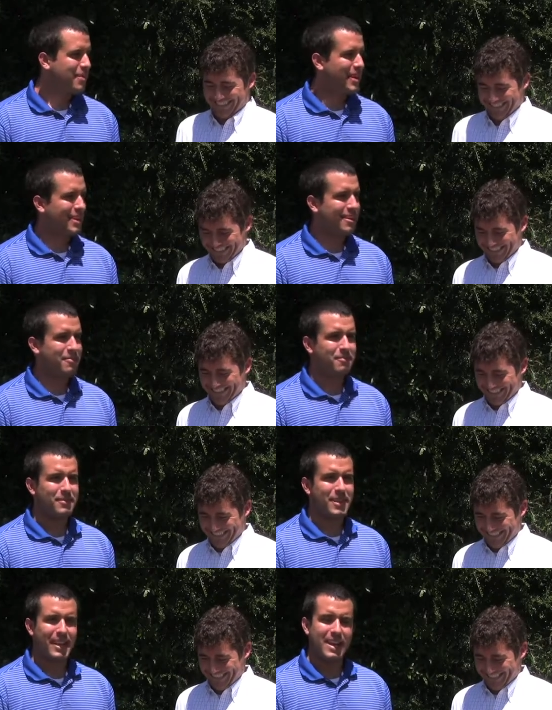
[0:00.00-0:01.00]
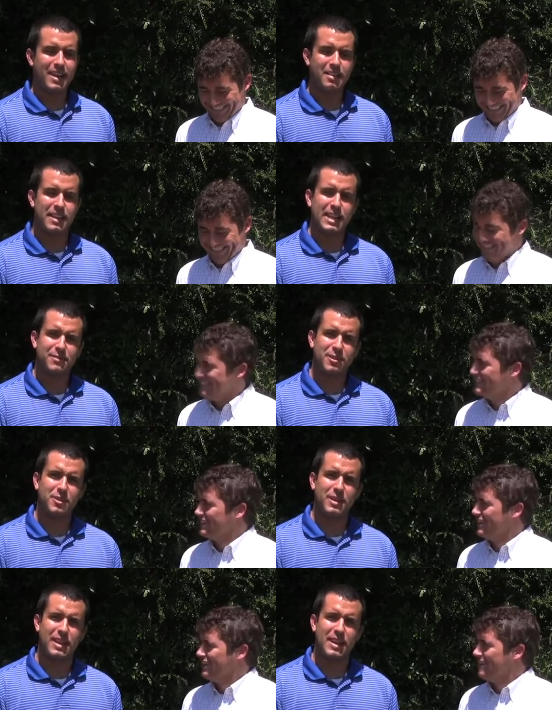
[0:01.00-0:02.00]
Speaker 1: but um, again, thanks for
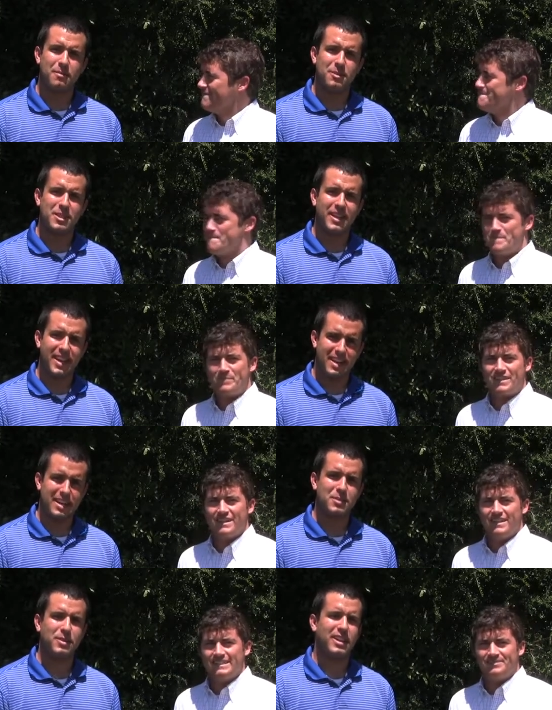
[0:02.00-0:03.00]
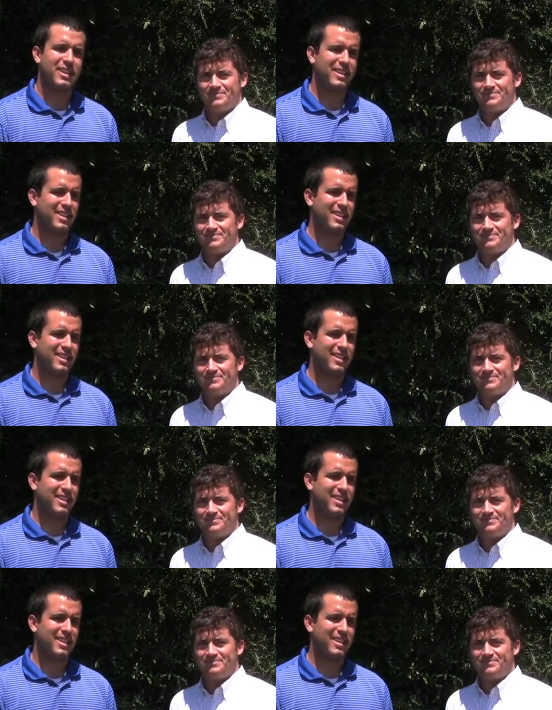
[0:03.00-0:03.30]
tuning in. We'll see you again next week.